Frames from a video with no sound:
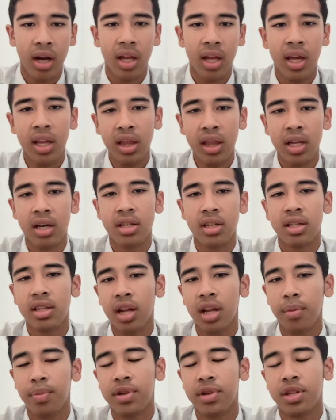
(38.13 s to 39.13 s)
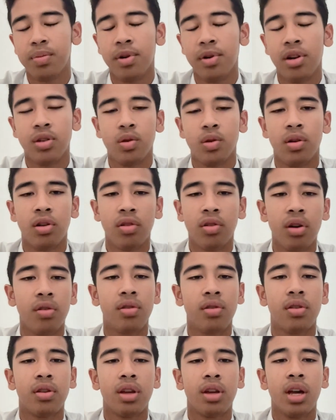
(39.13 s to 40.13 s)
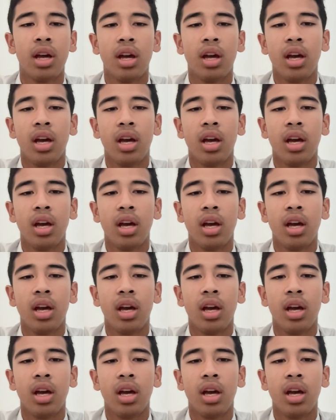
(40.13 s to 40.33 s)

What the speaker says: and hinders their spiritual growth.